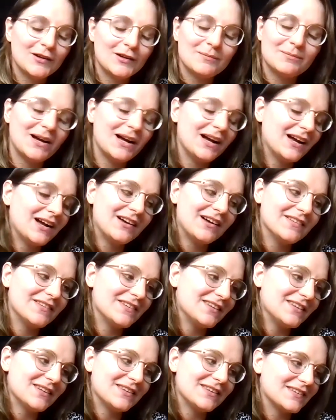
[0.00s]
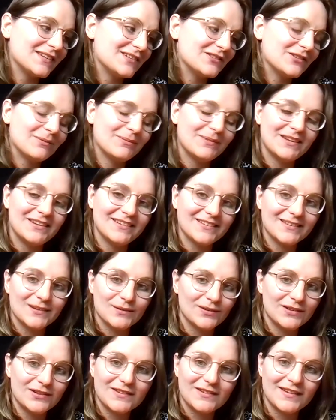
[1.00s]
But I can't do the social media
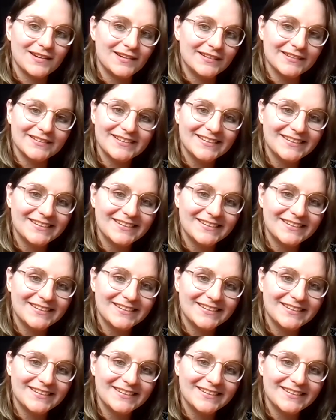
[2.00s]
stuff. I just can't.